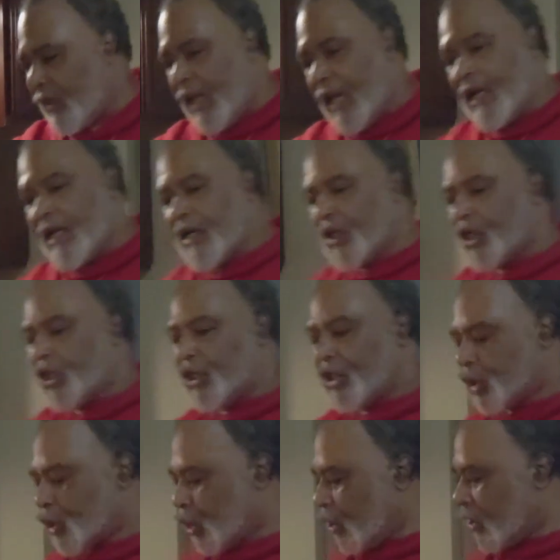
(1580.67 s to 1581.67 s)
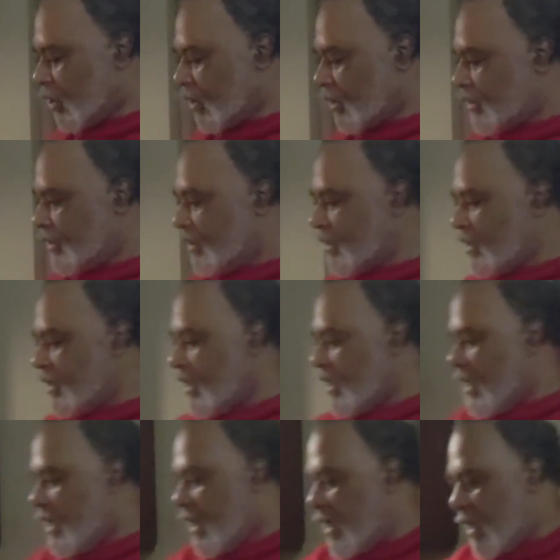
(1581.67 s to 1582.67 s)
And they're going to cook.
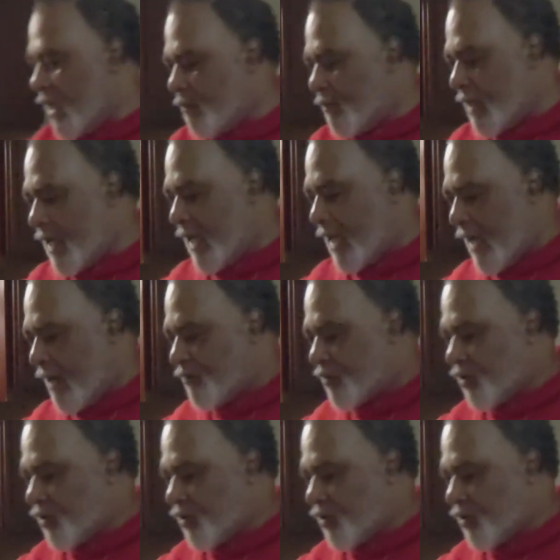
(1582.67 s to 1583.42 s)
I have